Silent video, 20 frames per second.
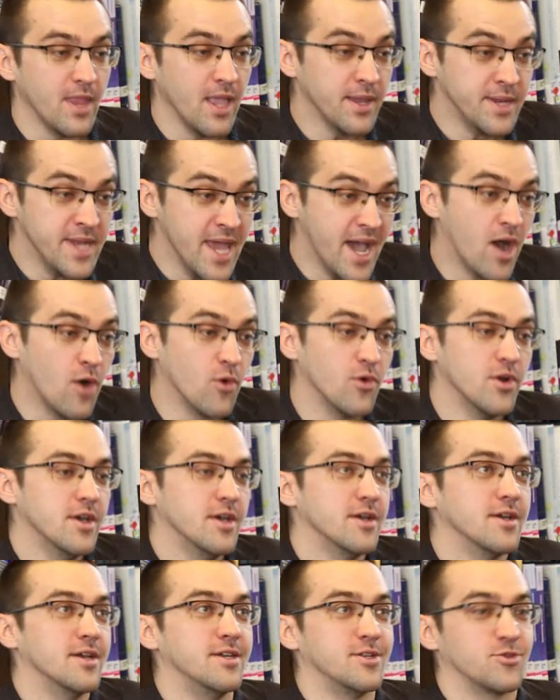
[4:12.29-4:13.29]
Now,
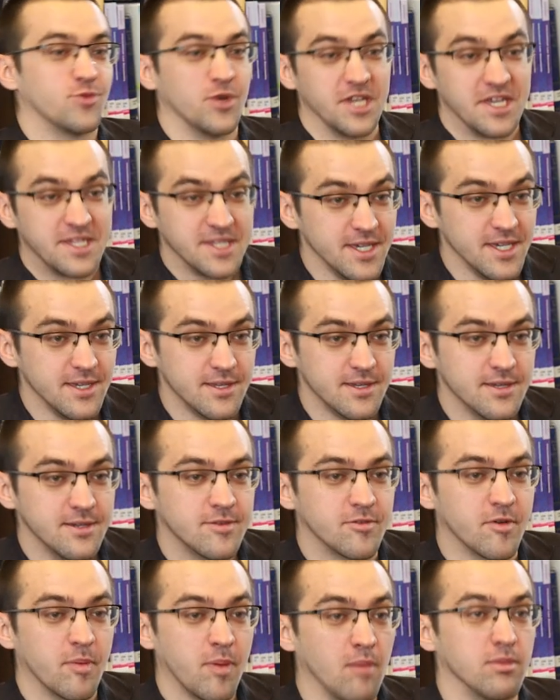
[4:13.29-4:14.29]
in 2018,
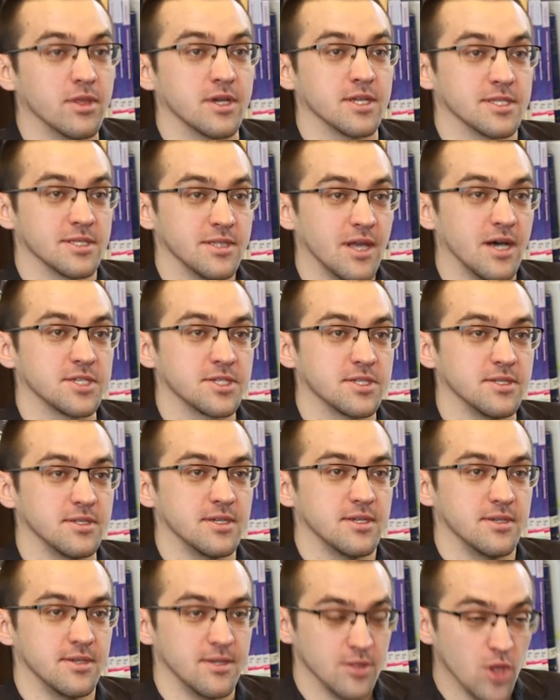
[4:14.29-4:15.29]
Republicans lost
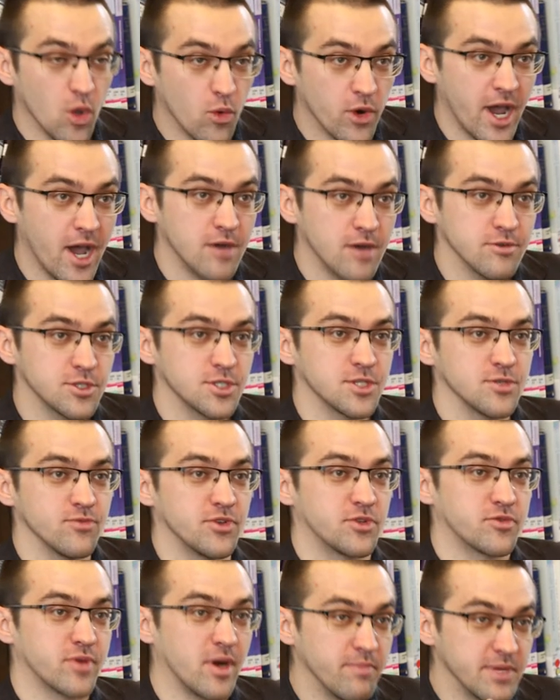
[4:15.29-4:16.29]
the lower house
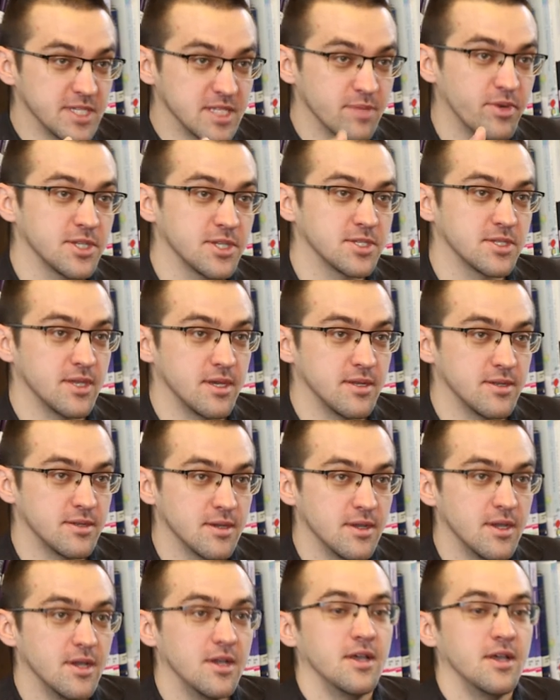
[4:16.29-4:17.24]
with Trump as the president.